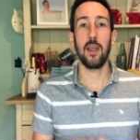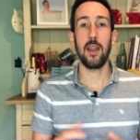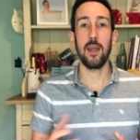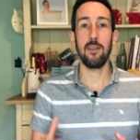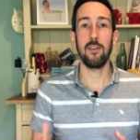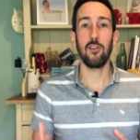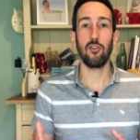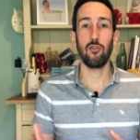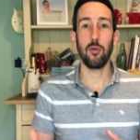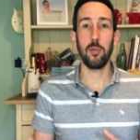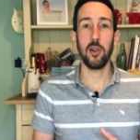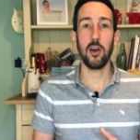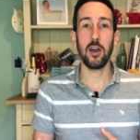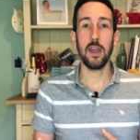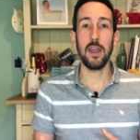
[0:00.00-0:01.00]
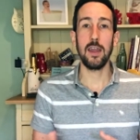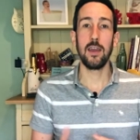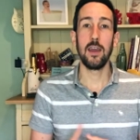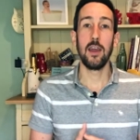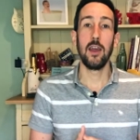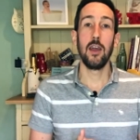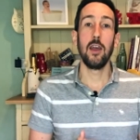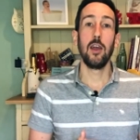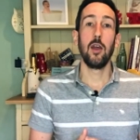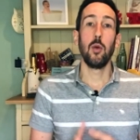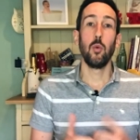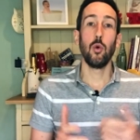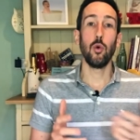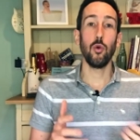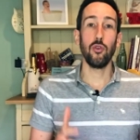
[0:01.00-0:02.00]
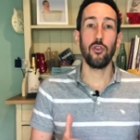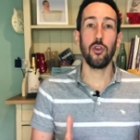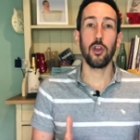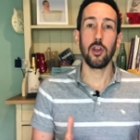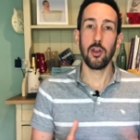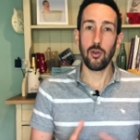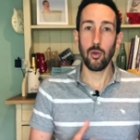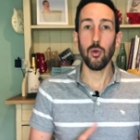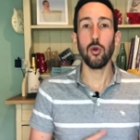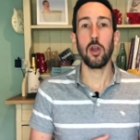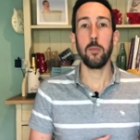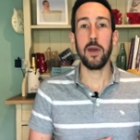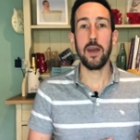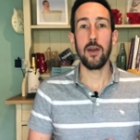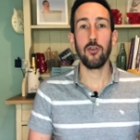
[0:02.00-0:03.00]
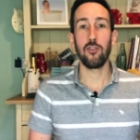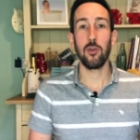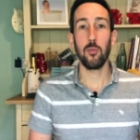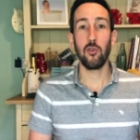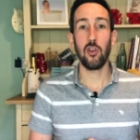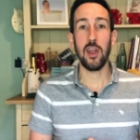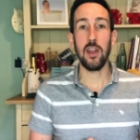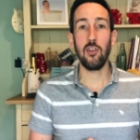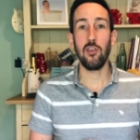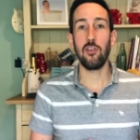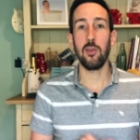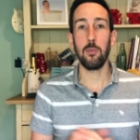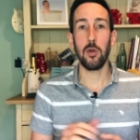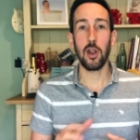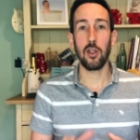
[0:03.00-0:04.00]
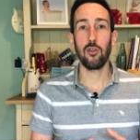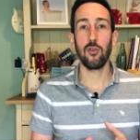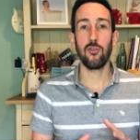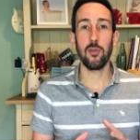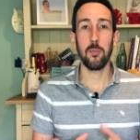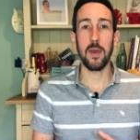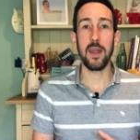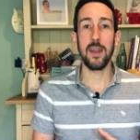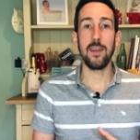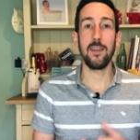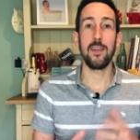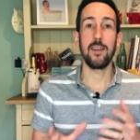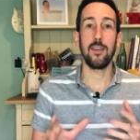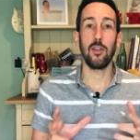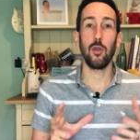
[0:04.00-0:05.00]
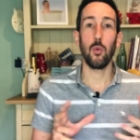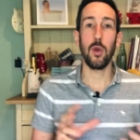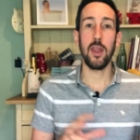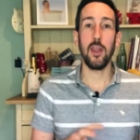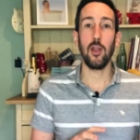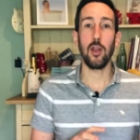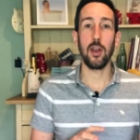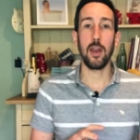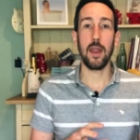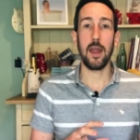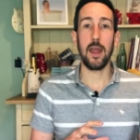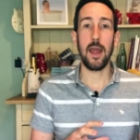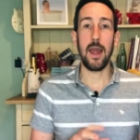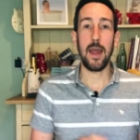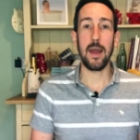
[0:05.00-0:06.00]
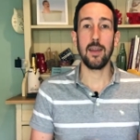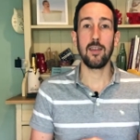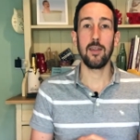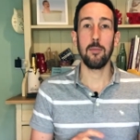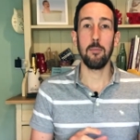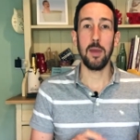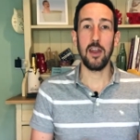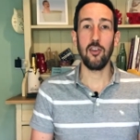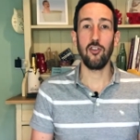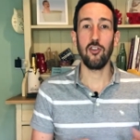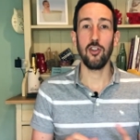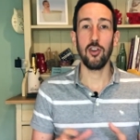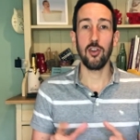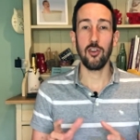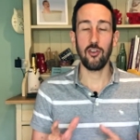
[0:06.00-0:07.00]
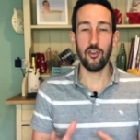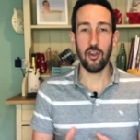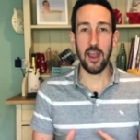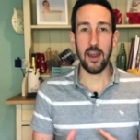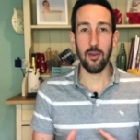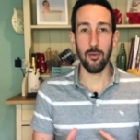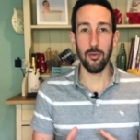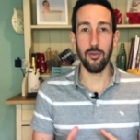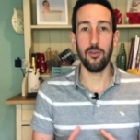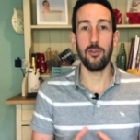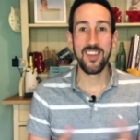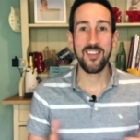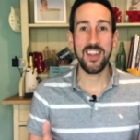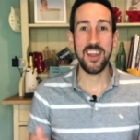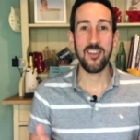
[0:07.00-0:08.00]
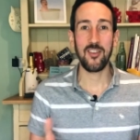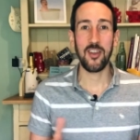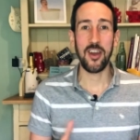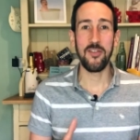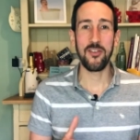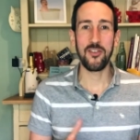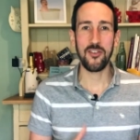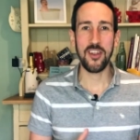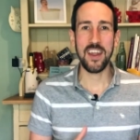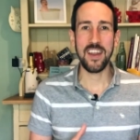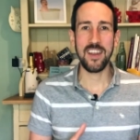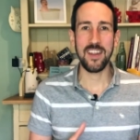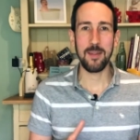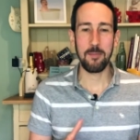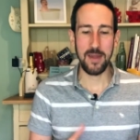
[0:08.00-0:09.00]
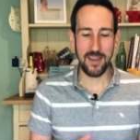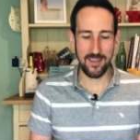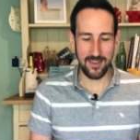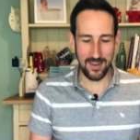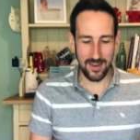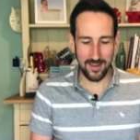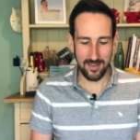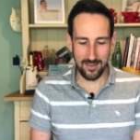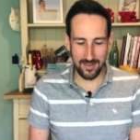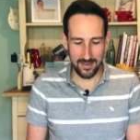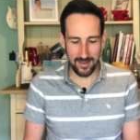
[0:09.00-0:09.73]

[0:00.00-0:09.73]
unless it's a reply. We're also going to talk about some changes that Microsoft have made to the way you can at mention channels. So let's dive straight into the basics.